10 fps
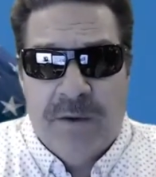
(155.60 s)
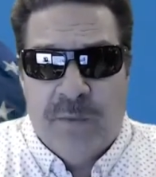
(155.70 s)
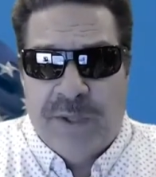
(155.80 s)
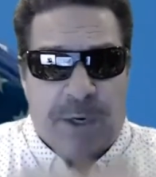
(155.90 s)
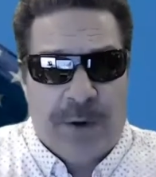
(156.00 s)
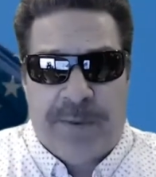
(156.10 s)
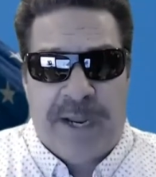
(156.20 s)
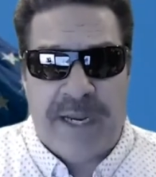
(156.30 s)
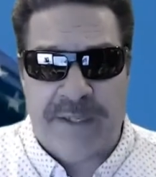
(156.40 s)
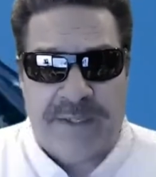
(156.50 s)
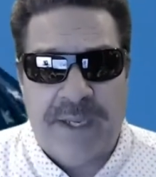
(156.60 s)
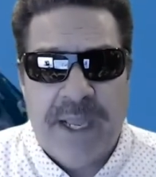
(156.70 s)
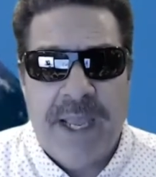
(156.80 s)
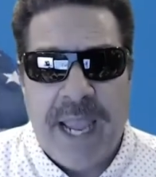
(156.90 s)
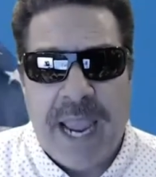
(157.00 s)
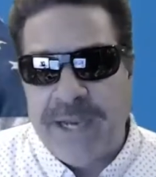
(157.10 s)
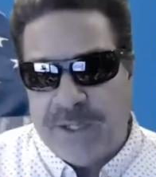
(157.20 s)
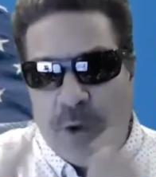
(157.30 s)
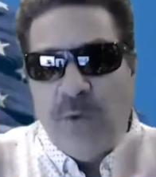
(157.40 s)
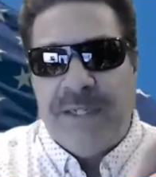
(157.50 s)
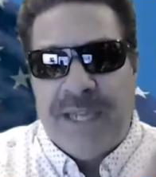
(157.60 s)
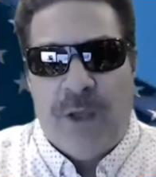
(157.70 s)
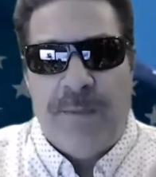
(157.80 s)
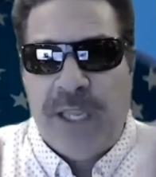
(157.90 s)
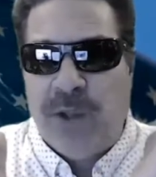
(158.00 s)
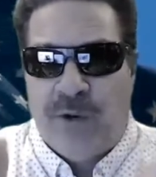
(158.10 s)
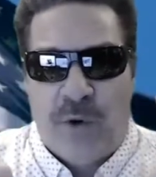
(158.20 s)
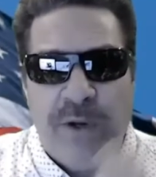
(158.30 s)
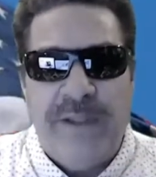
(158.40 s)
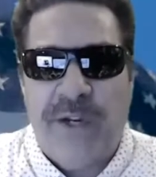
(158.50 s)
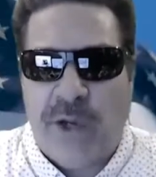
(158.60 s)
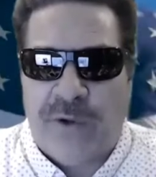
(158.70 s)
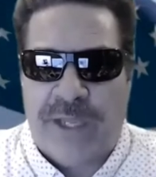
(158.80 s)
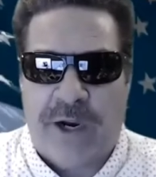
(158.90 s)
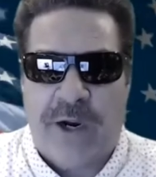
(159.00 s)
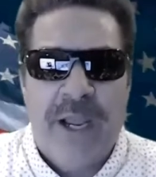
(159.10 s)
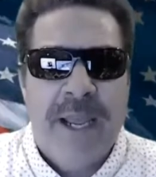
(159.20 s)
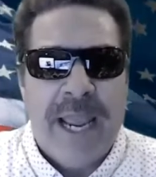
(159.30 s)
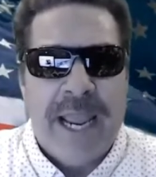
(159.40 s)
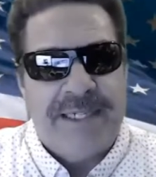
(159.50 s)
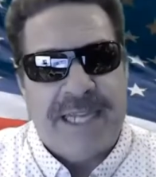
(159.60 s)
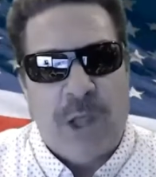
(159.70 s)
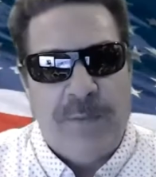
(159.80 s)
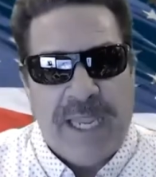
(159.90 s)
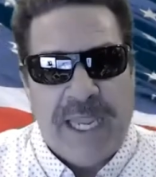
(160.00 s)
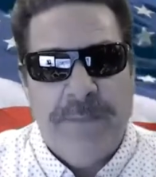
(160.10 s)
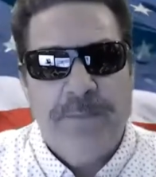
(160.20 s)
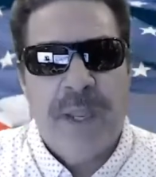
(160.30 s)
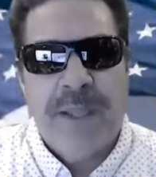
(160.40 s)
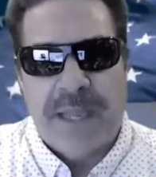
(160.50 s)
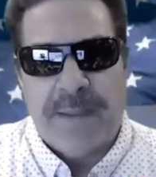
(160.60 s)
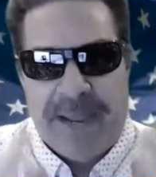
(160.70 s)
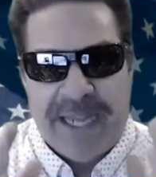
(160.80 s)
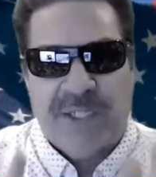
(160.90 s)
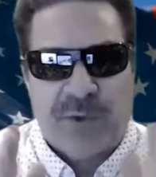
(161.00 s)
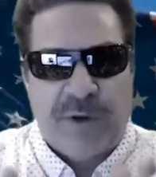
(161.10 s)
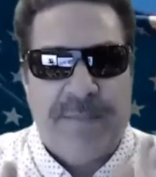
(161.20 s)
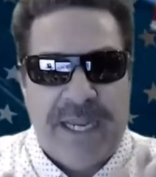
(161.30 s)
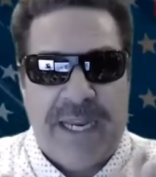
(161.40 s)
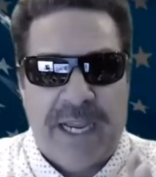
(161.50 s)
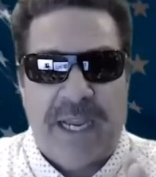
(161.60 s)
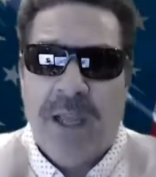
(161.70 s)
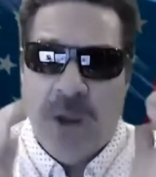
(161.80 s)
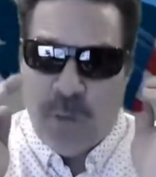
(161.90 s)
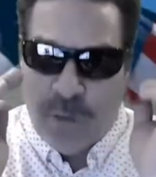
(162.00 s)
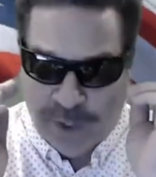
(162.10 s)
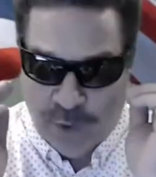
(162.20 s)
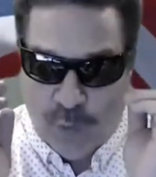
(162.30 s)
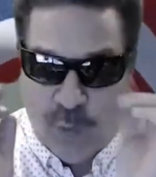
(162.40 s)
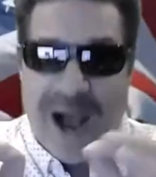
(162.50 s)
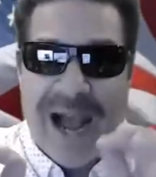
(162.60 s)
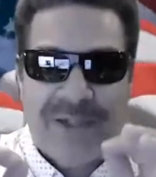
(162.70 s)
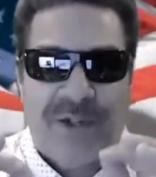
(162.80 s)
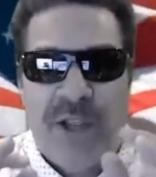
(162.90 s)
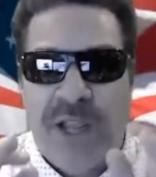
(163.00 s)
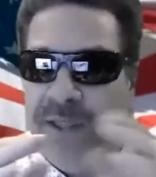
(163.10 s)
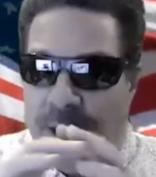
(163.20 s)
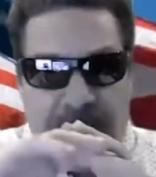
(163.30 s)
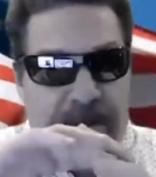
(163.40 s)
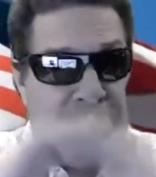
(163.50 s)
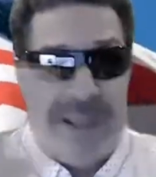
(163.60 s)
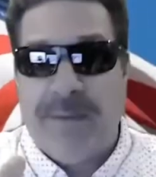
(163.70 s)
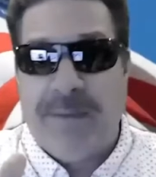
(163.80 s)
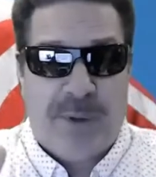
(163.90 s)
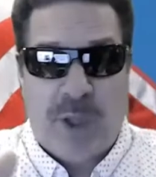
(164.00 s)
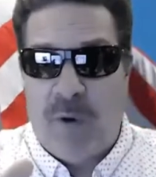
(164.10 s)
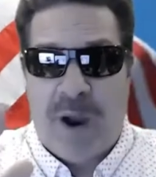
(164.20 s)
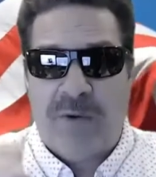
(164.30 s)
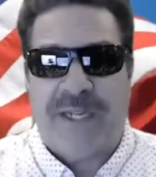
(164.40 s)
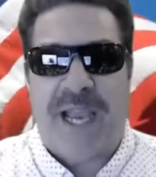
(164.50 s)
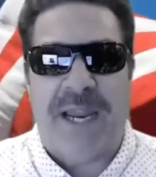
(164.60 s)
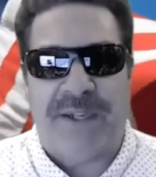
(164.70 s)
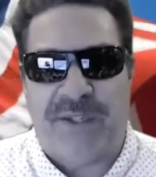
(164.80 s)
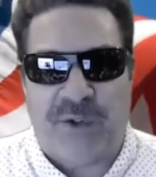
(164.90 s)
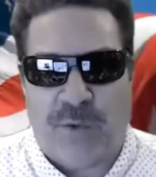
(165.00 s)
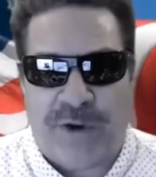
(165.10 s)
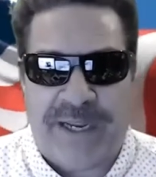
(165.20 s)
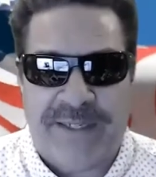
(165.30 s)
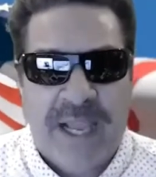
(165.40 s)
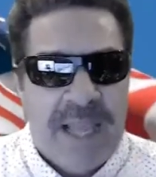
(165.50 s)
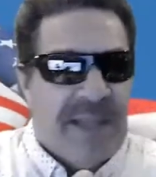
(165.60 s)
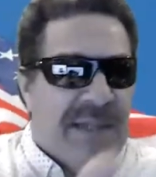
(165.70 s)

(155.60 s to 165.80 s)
with their opinions. And don't tell me, you don't even go there and tell me that mainstream media, when you watch their big blowout kind of stories that